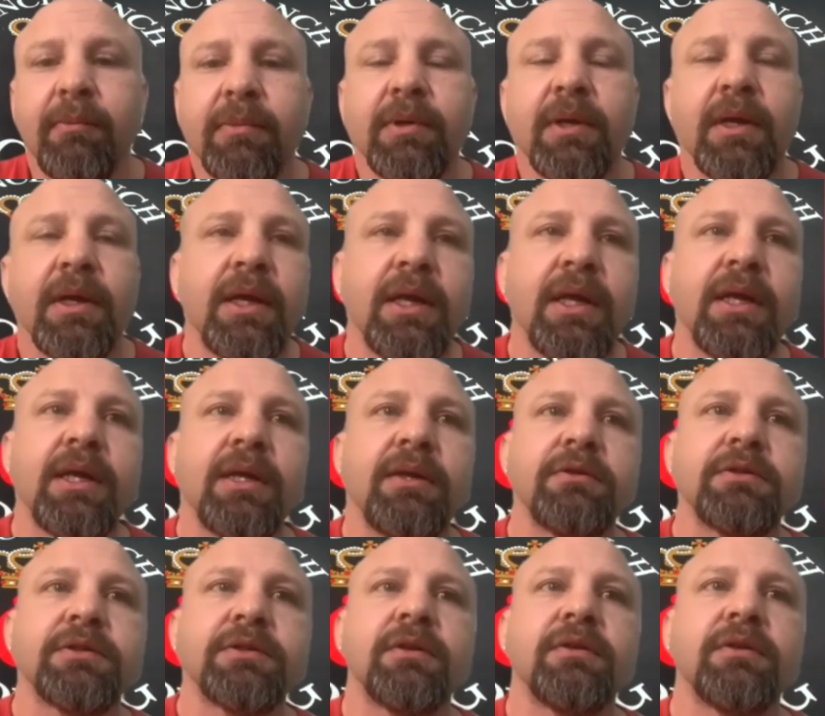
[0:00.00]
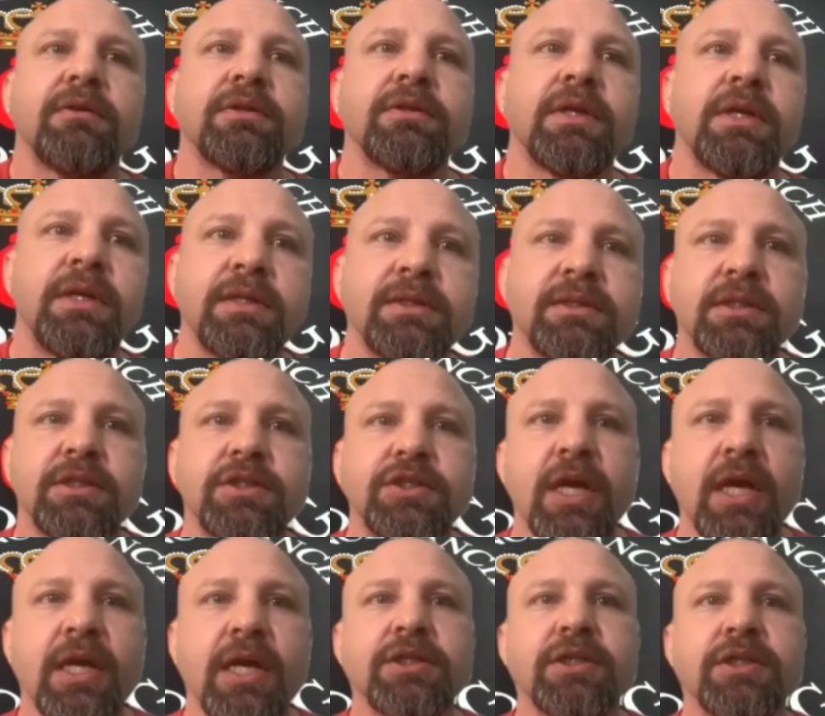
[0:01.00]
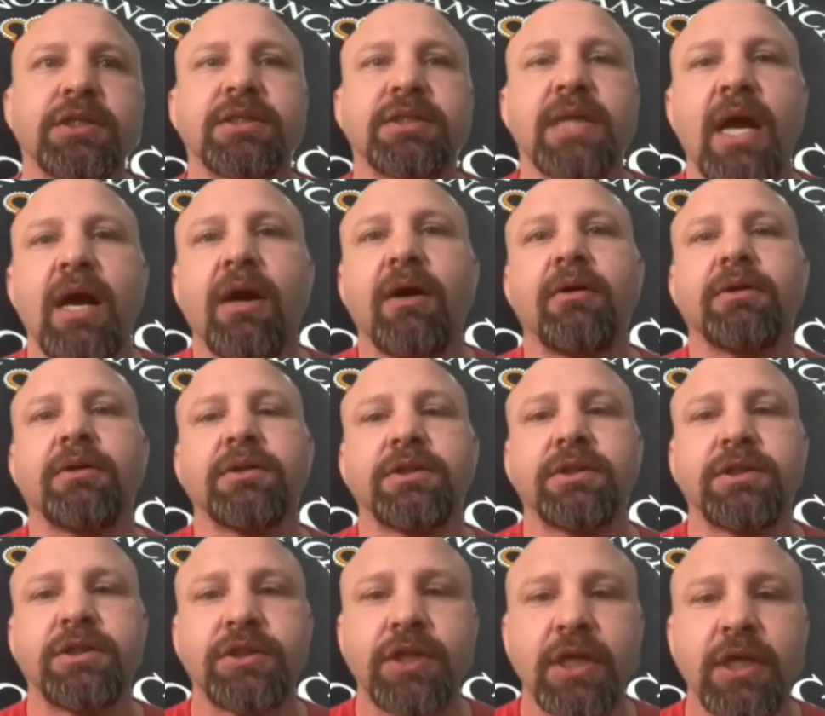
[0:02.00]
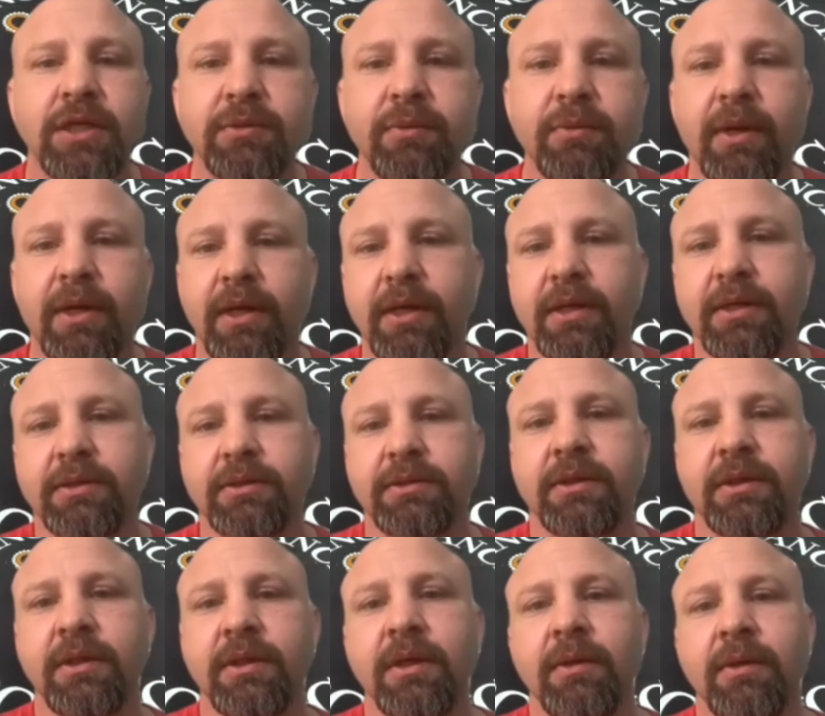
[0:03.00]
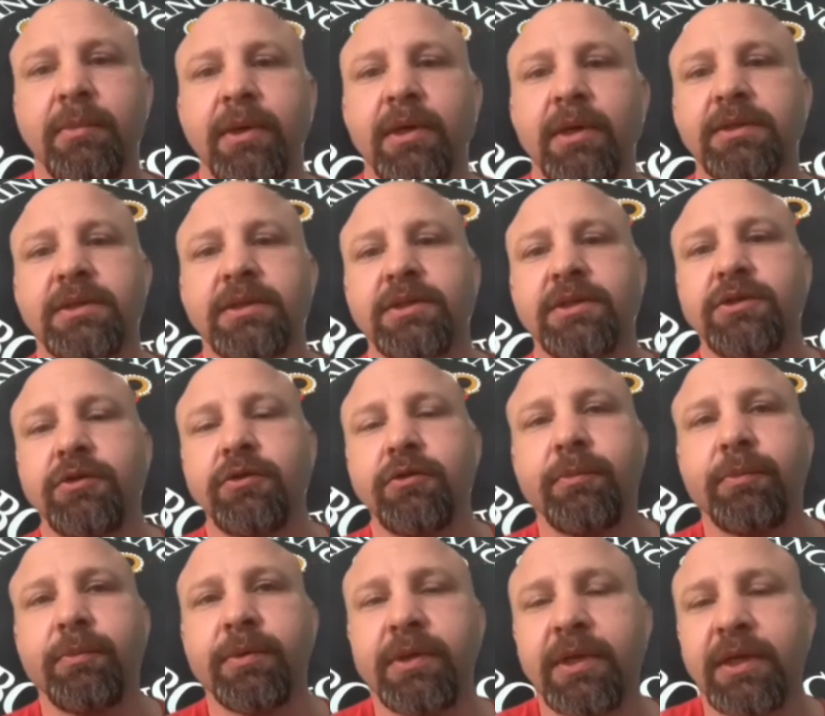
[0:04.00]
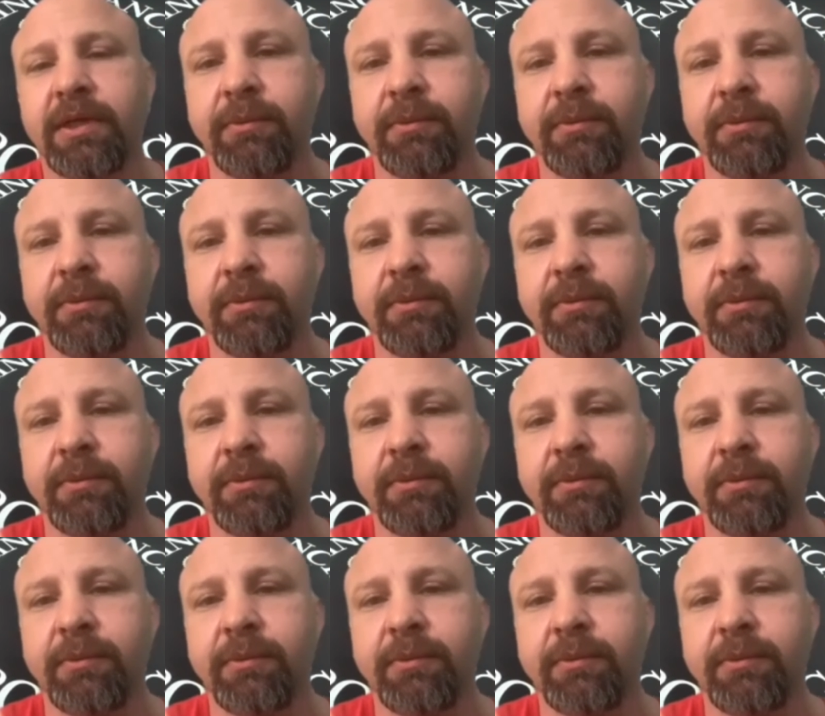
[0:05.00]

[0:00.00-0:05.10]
He there's a there, he needs to change his style and change the way he is because he's too predictable